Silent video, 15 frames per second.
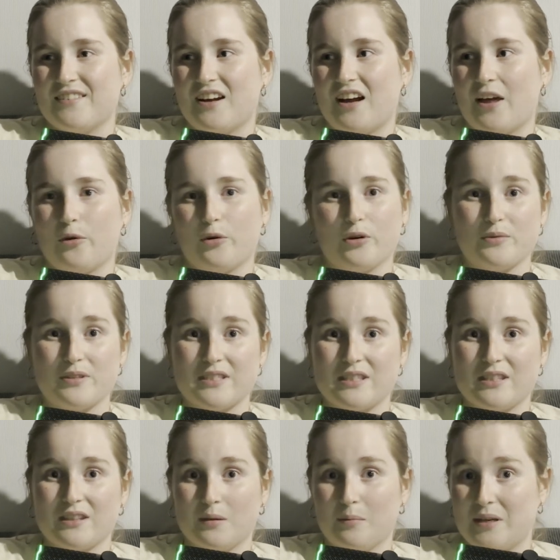I thought it was
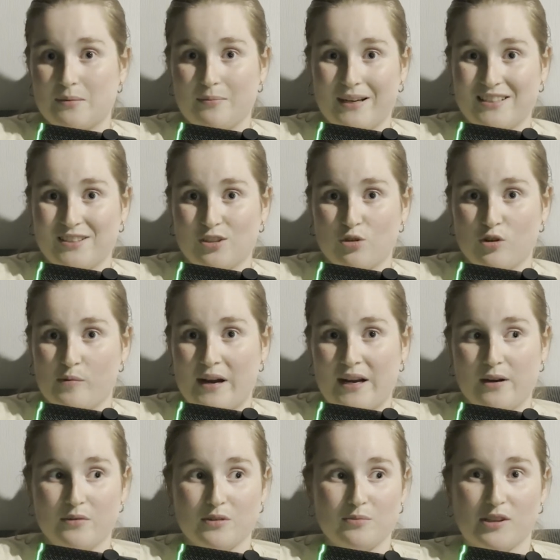the best place to talk about
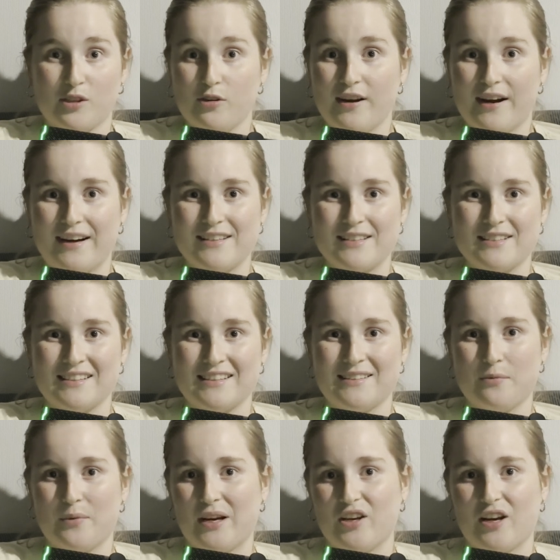it was with you guys.
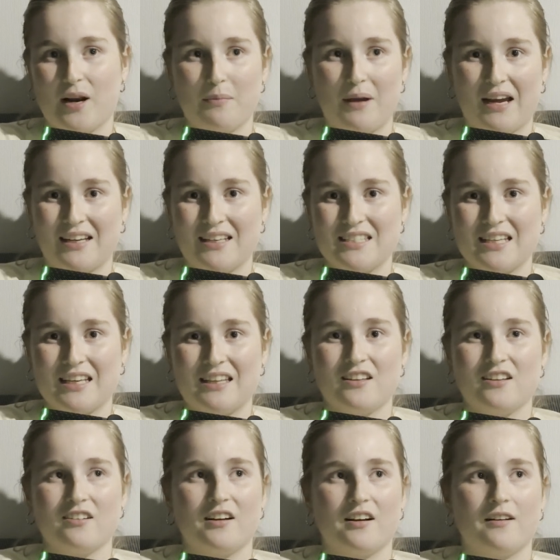We could unpack it together
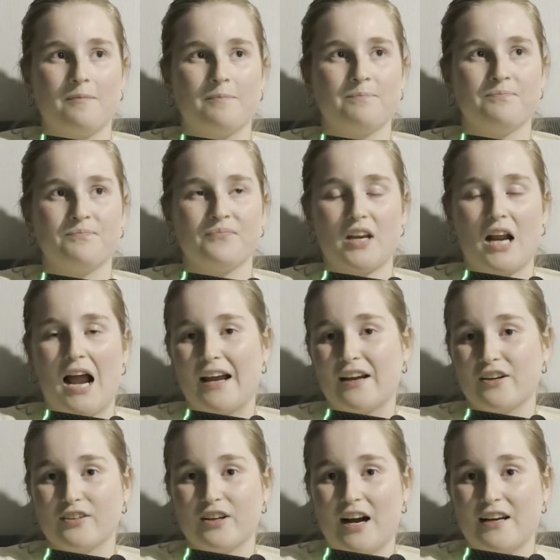and I
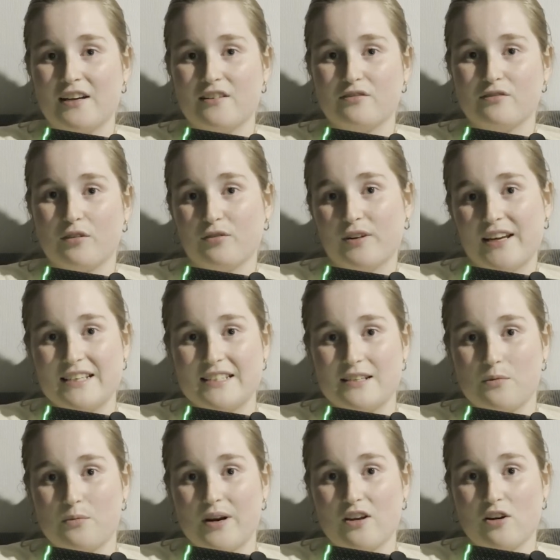could kind of reflect,
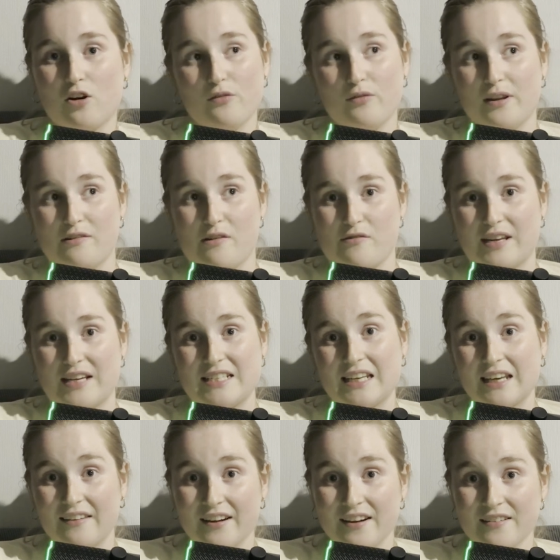and we could hopefully reflect
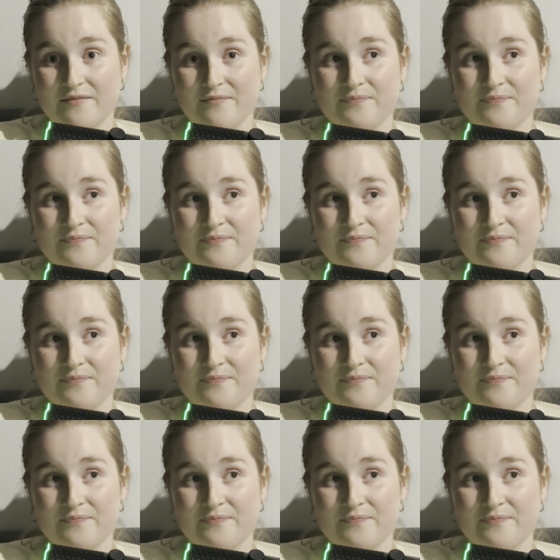together.